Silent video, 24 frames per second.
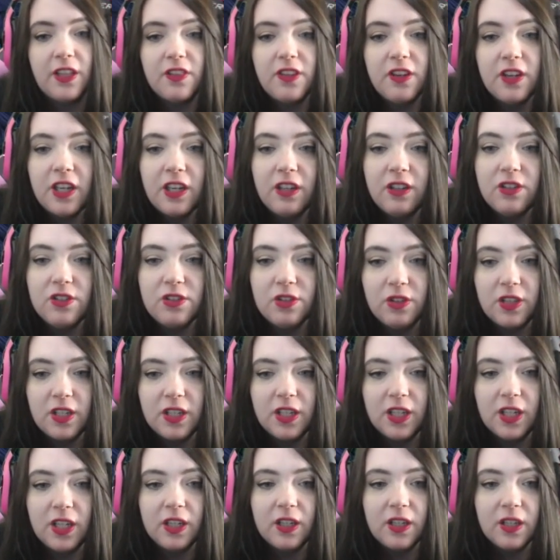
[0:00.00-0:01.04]
Like their healers
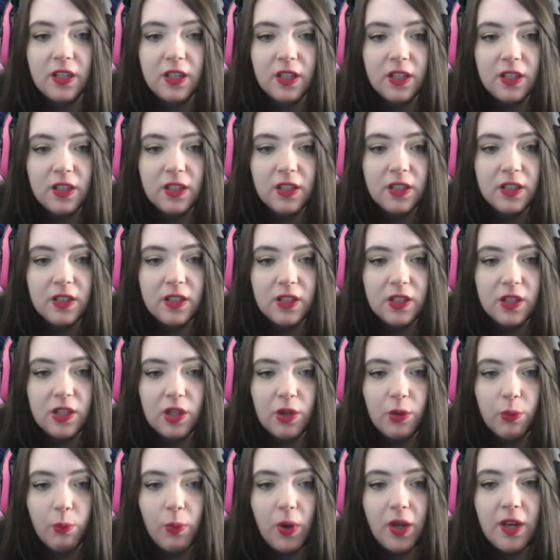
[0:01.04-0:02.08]
only did
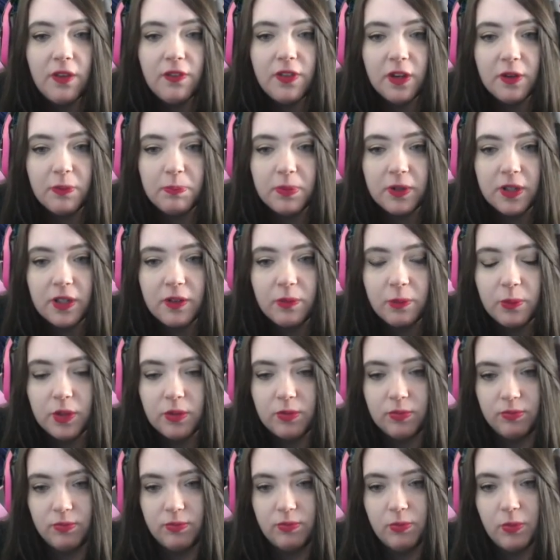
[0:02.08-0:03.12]
one of their
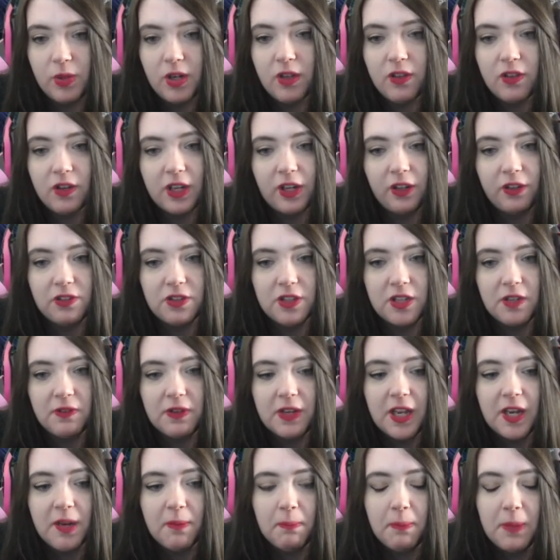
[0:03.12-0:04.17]
one of their healers didn't
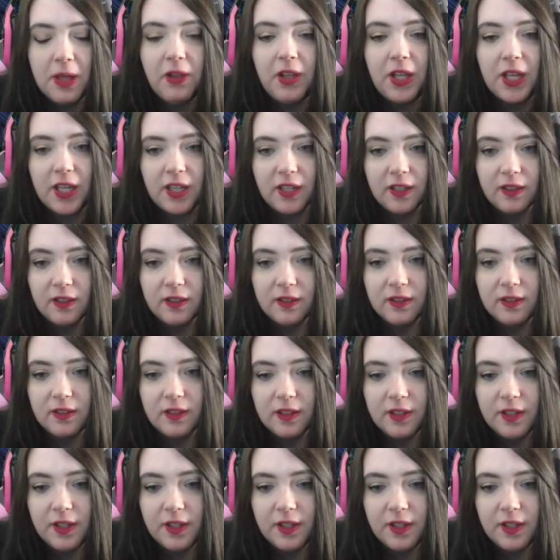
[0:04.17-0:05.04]
even hit a million.